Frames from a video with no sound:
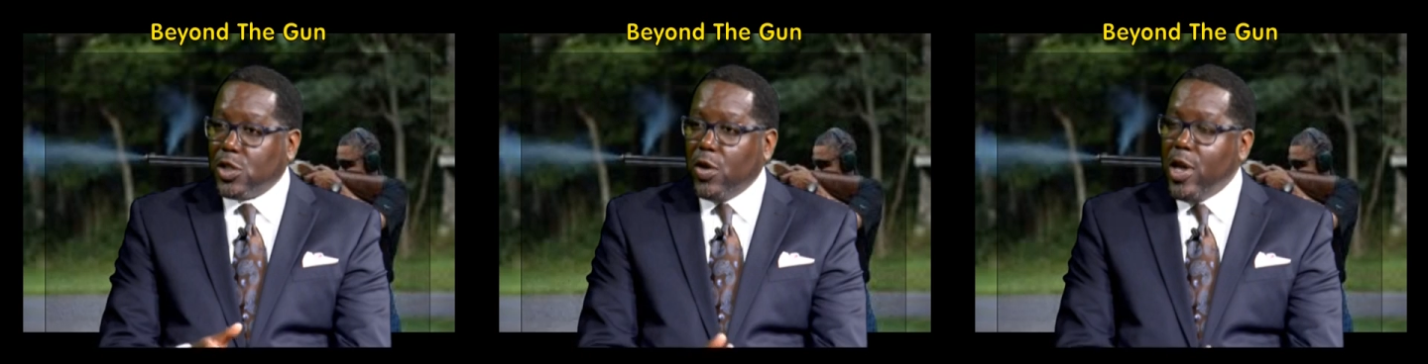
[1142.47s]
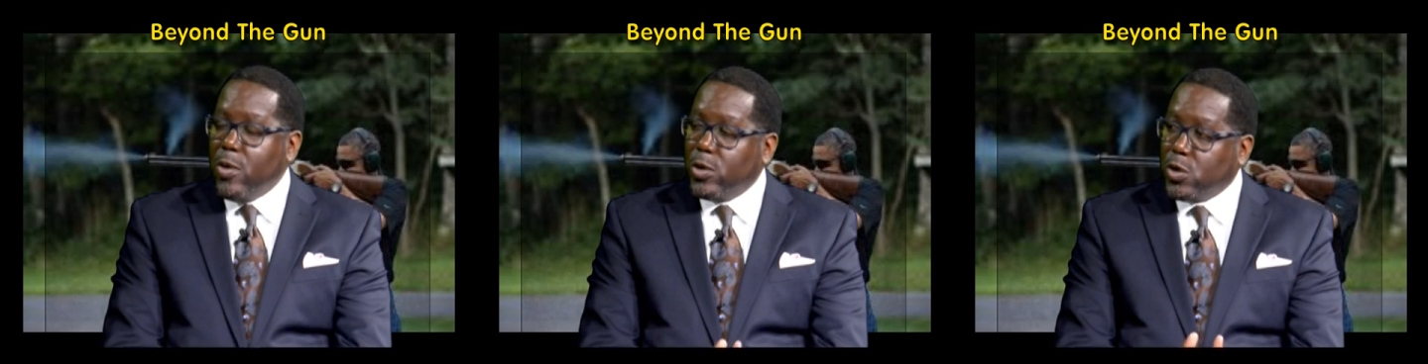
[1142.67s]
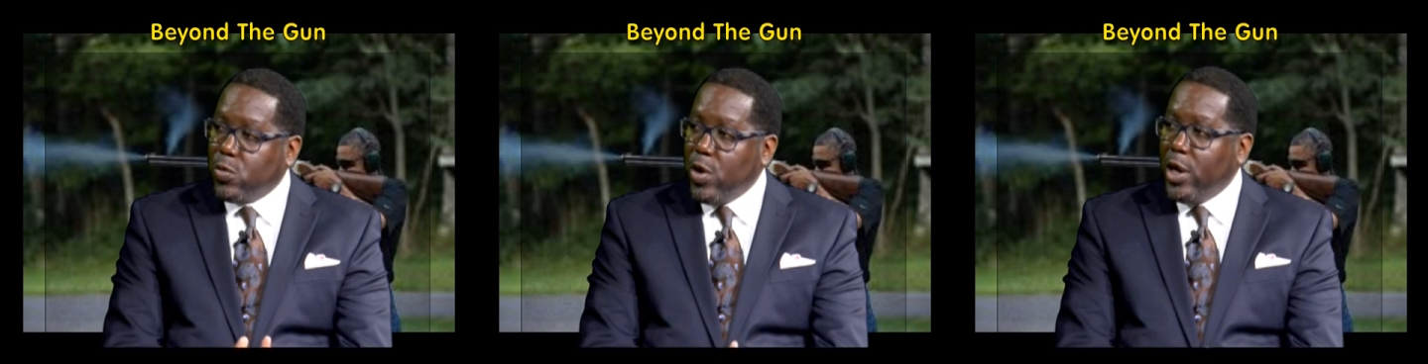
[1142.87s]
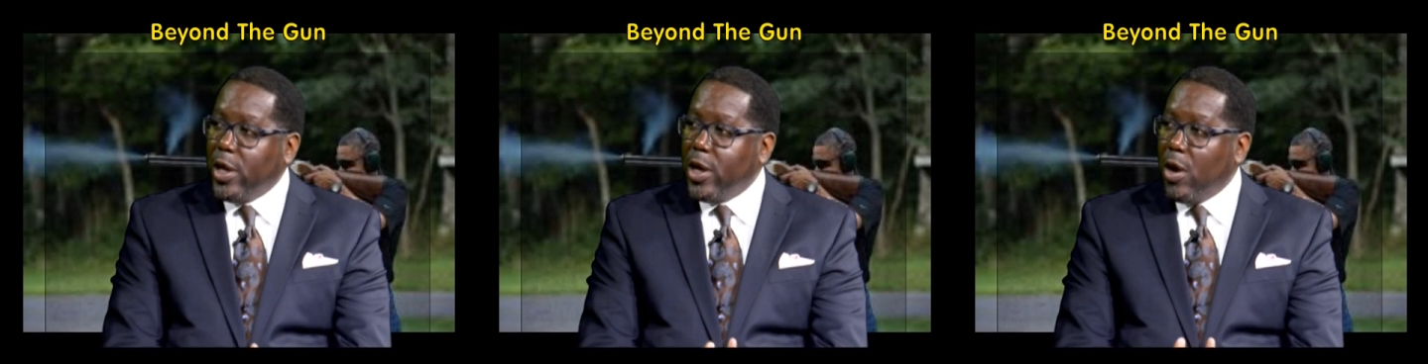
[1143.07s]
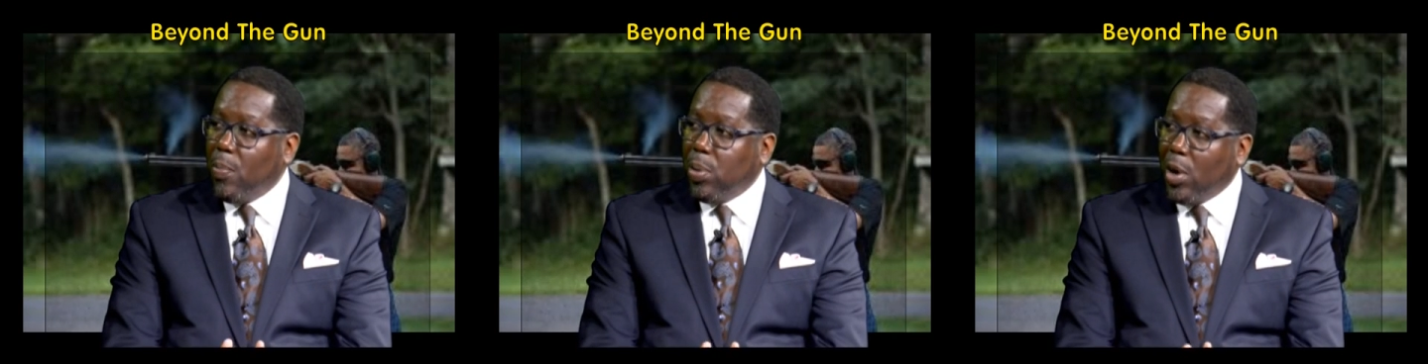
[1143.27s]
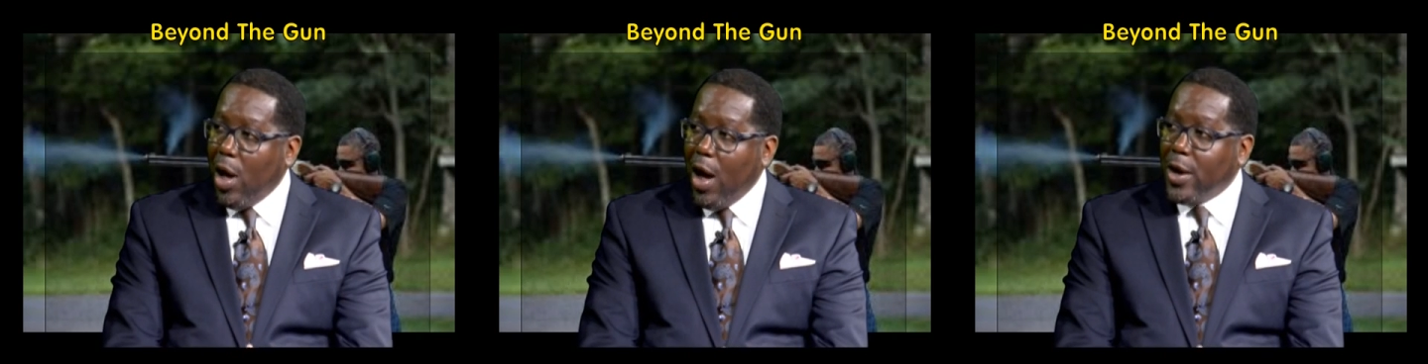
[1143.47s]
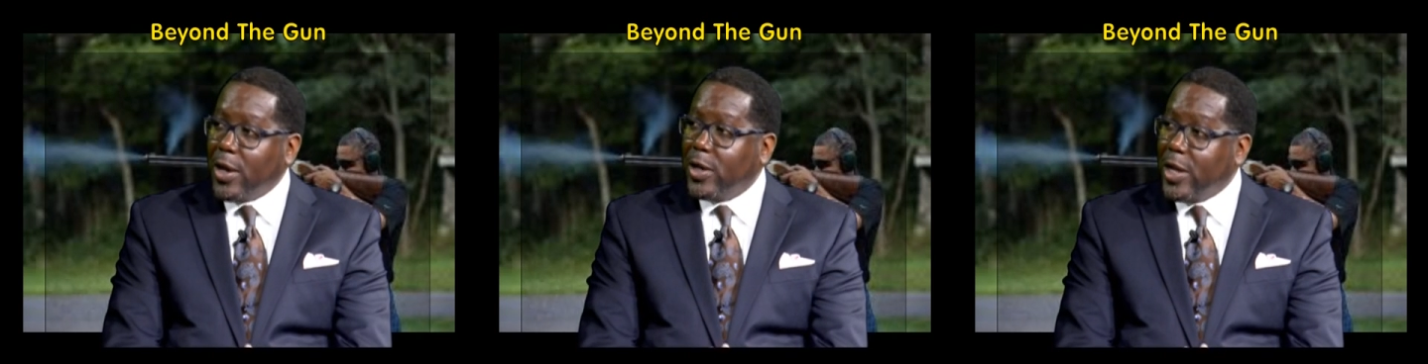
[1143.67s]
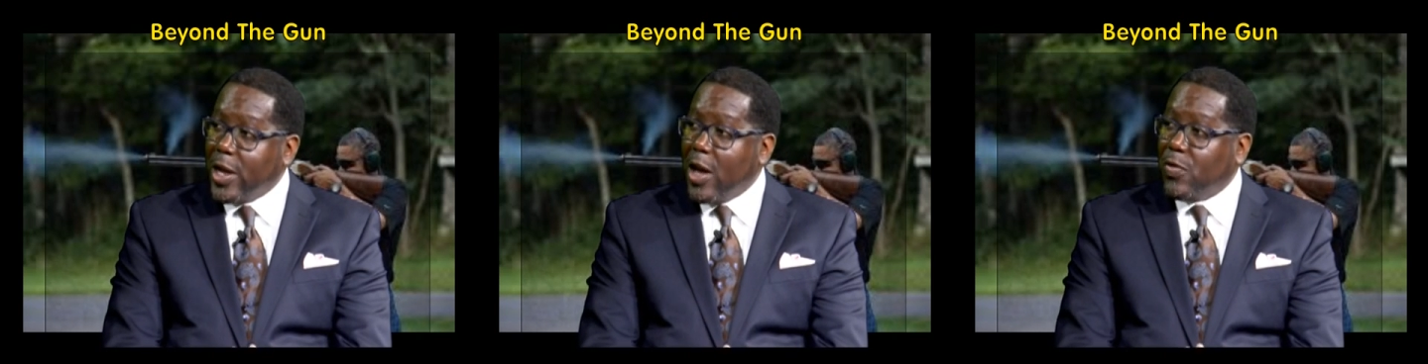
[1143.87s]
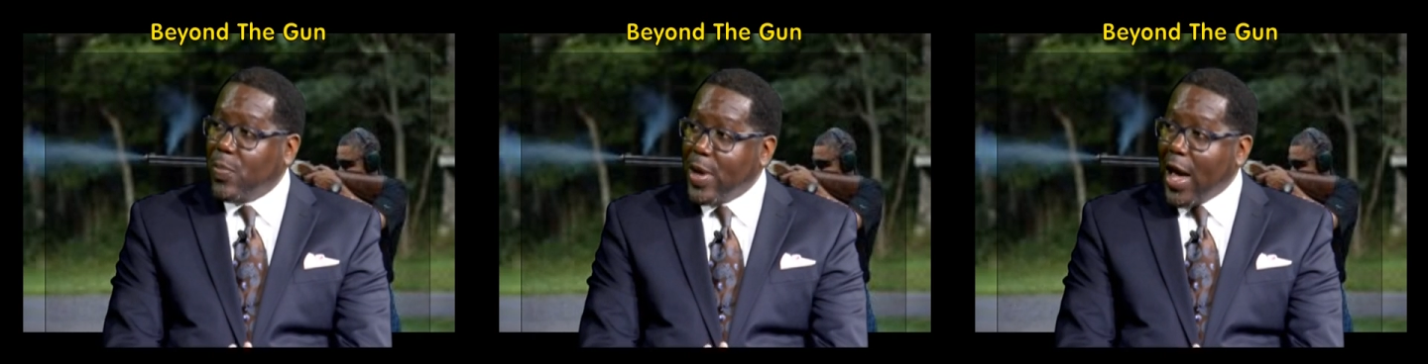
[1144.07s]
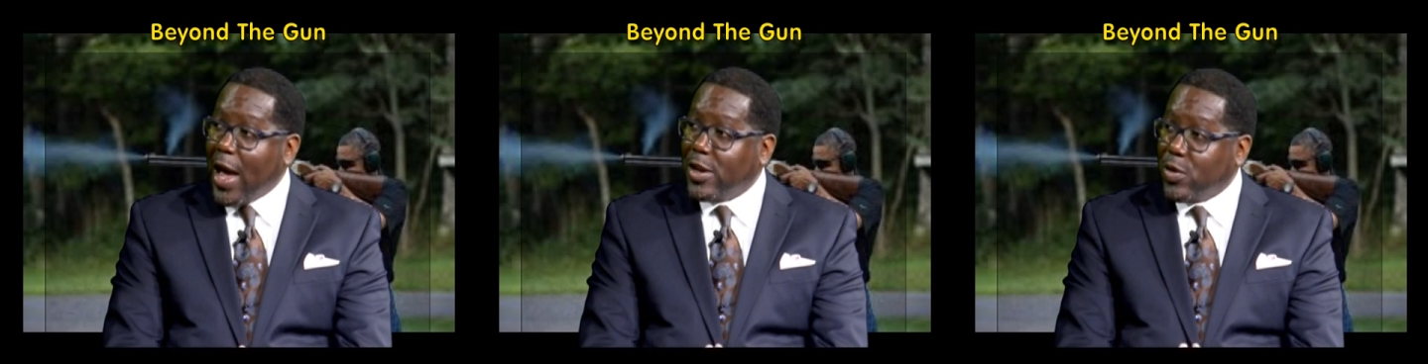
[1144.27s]
he was really applauding the
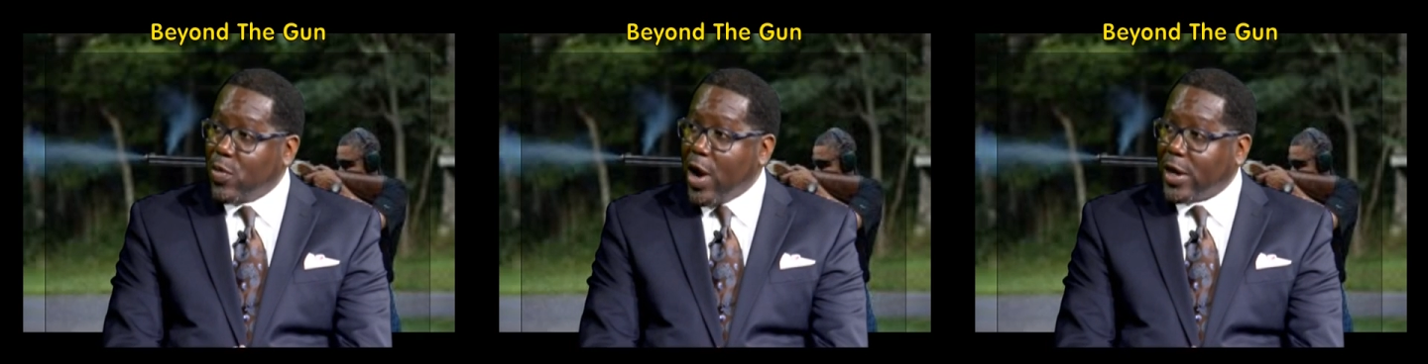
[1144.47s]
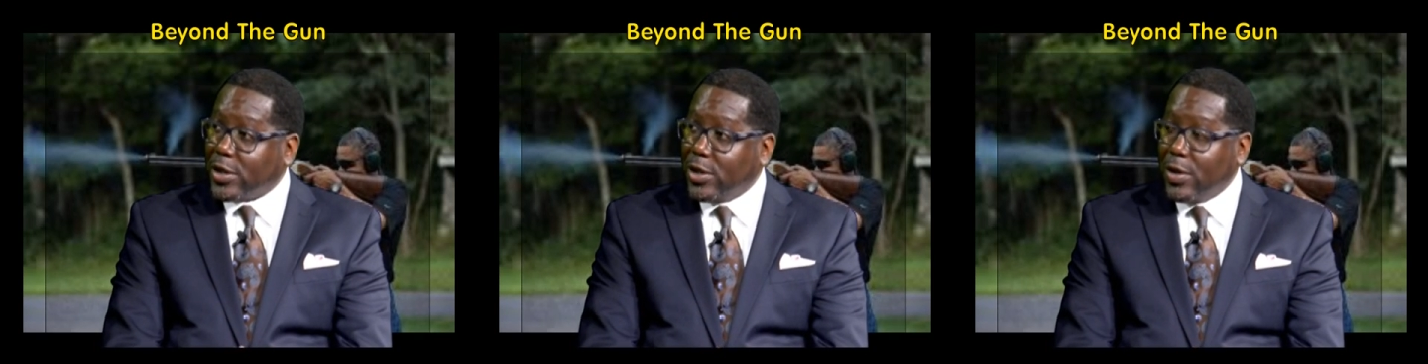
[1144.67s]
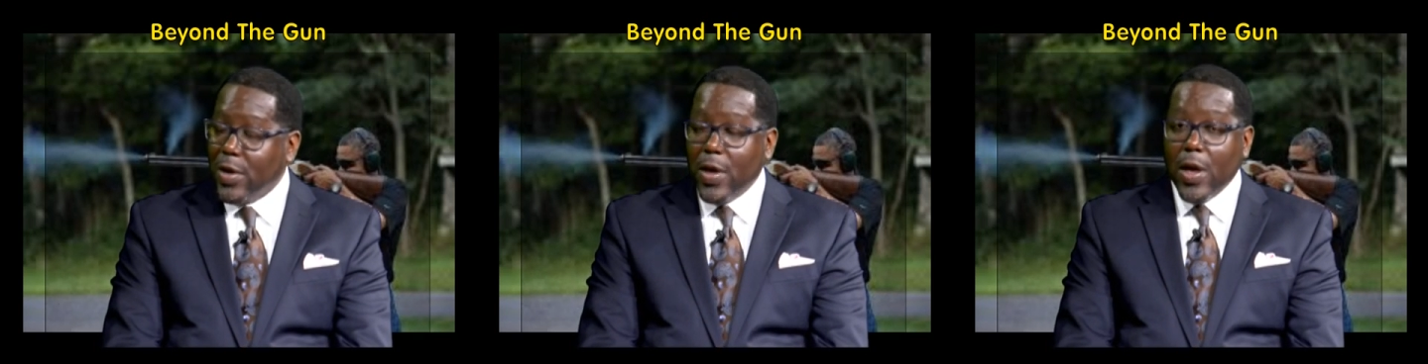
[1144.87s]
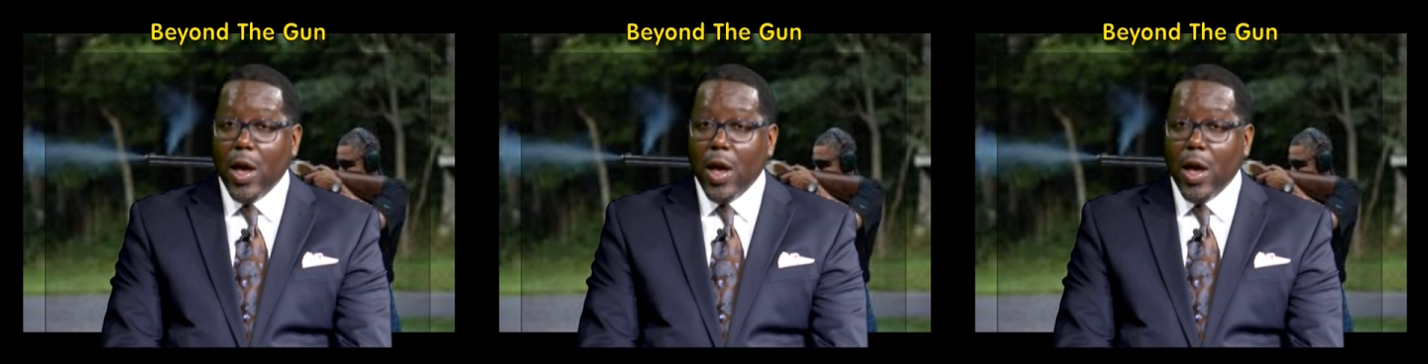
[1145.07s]
FBI director